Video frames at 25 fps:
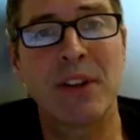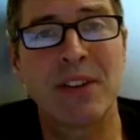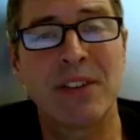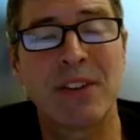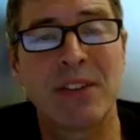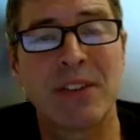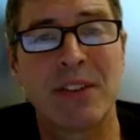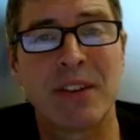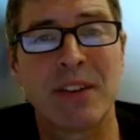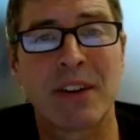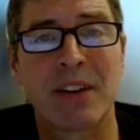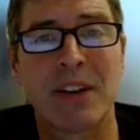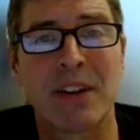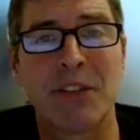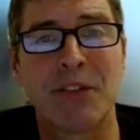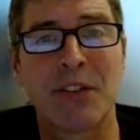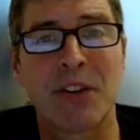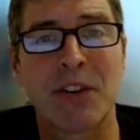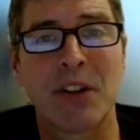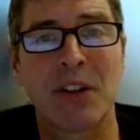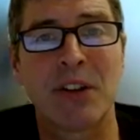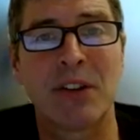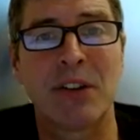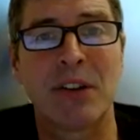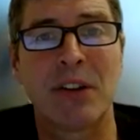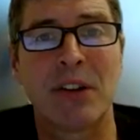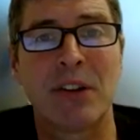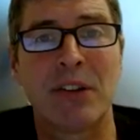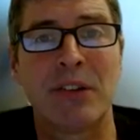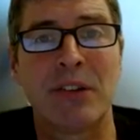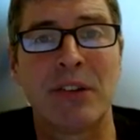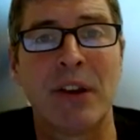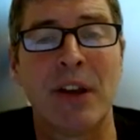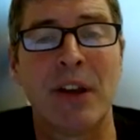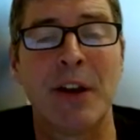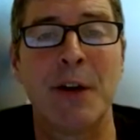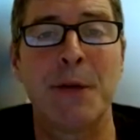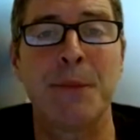this is significant
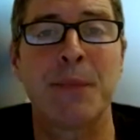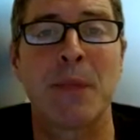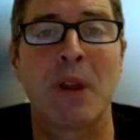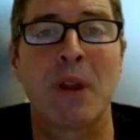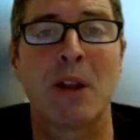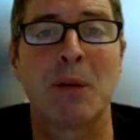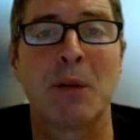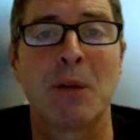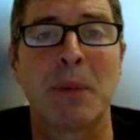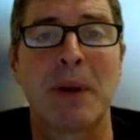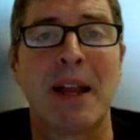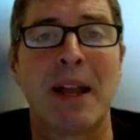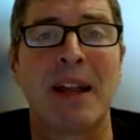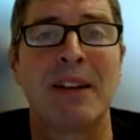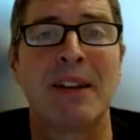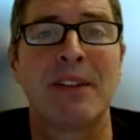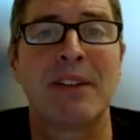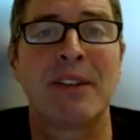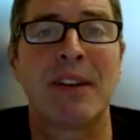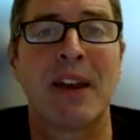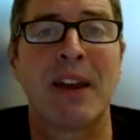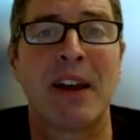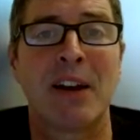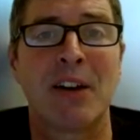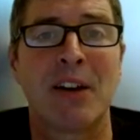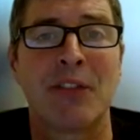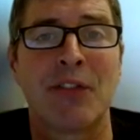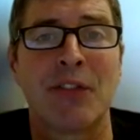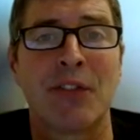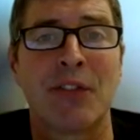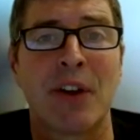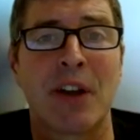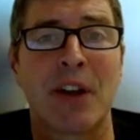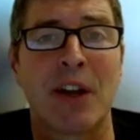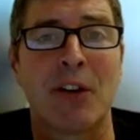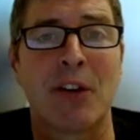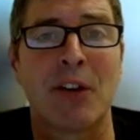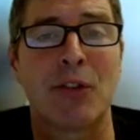is the plants have
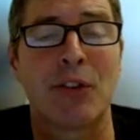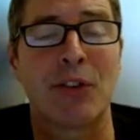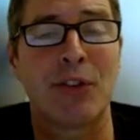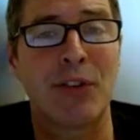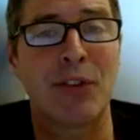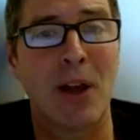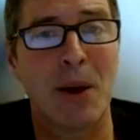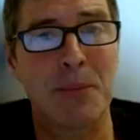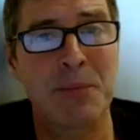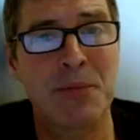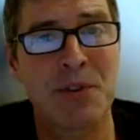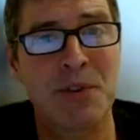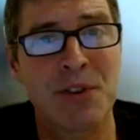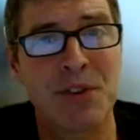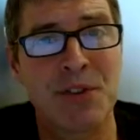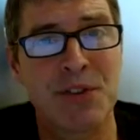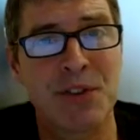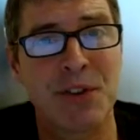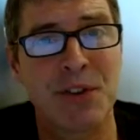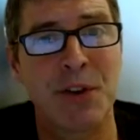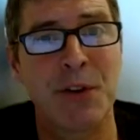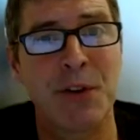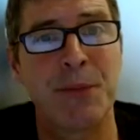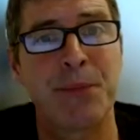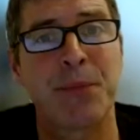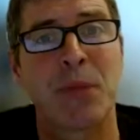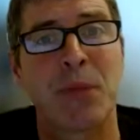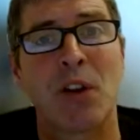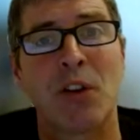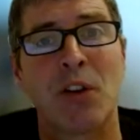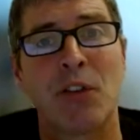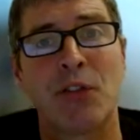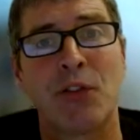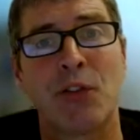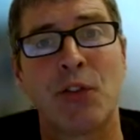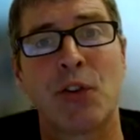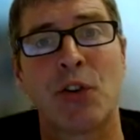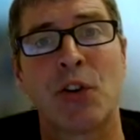receptors
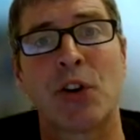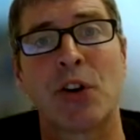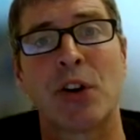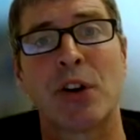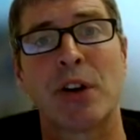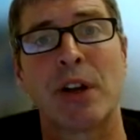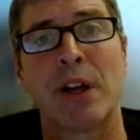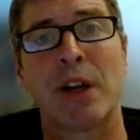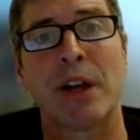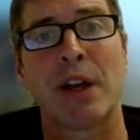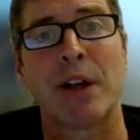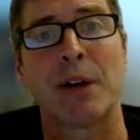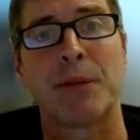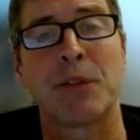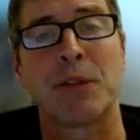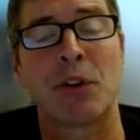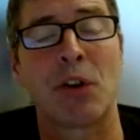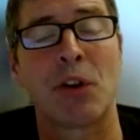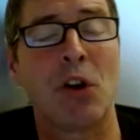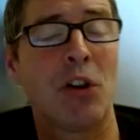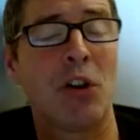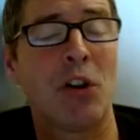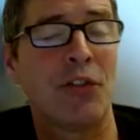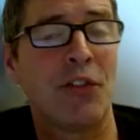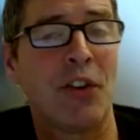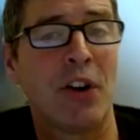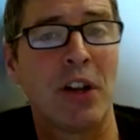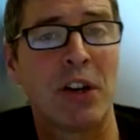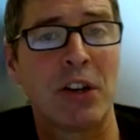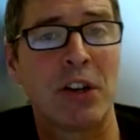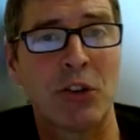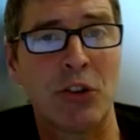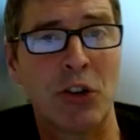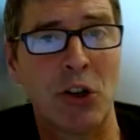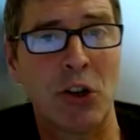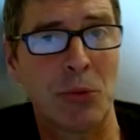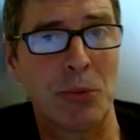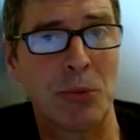for, they're called
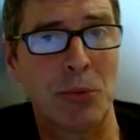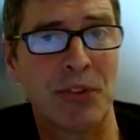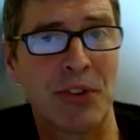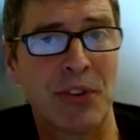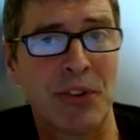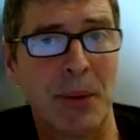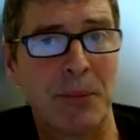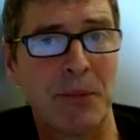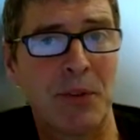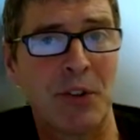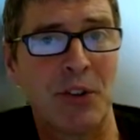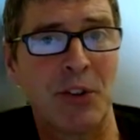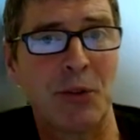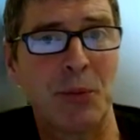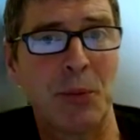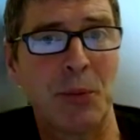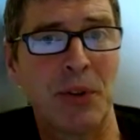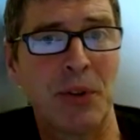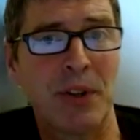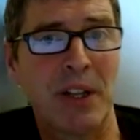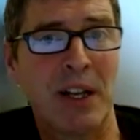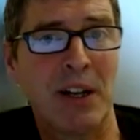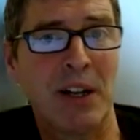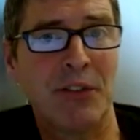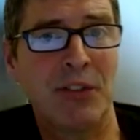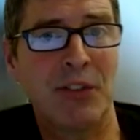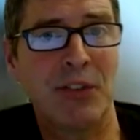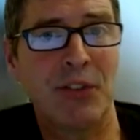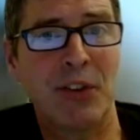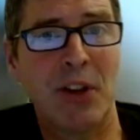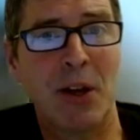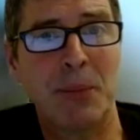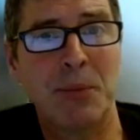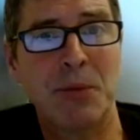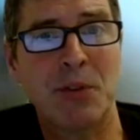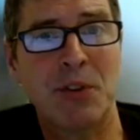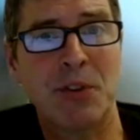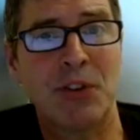phytochrome receptors, but they have
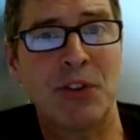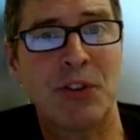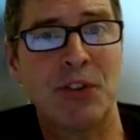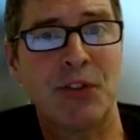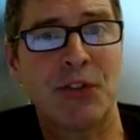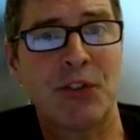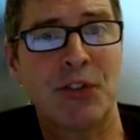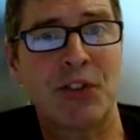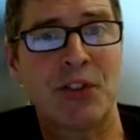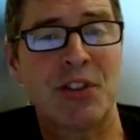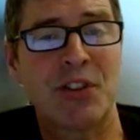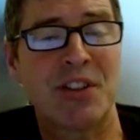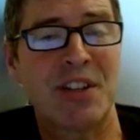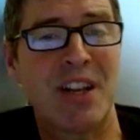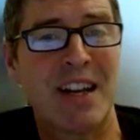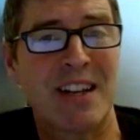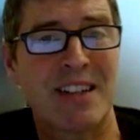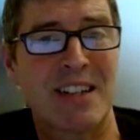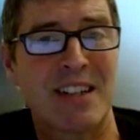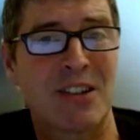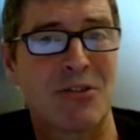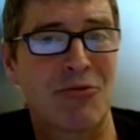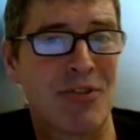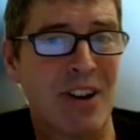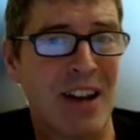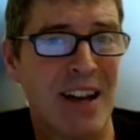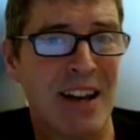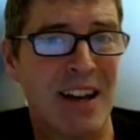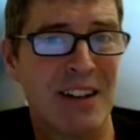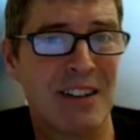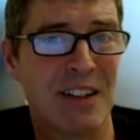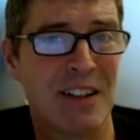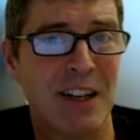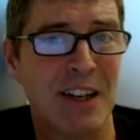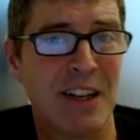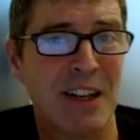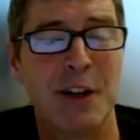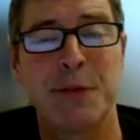receptors for detecting
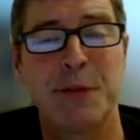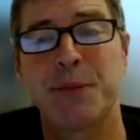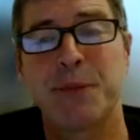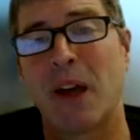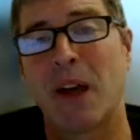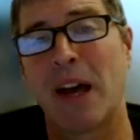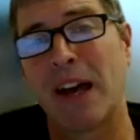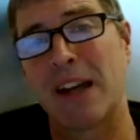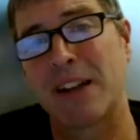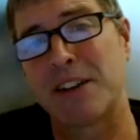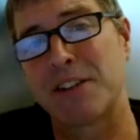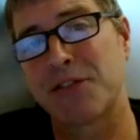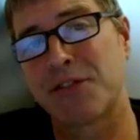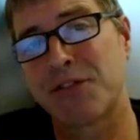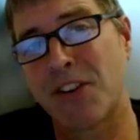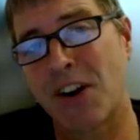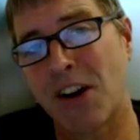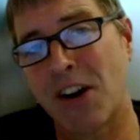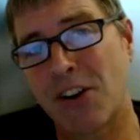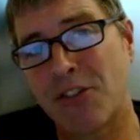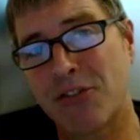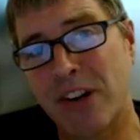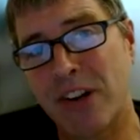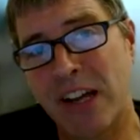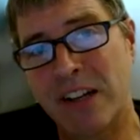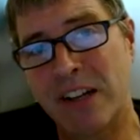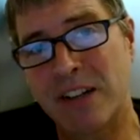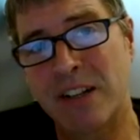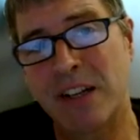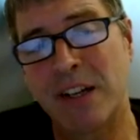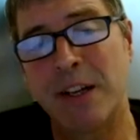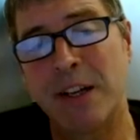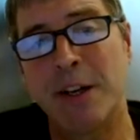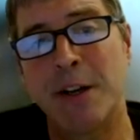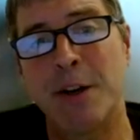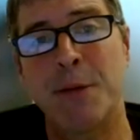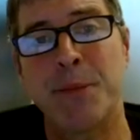red and far red.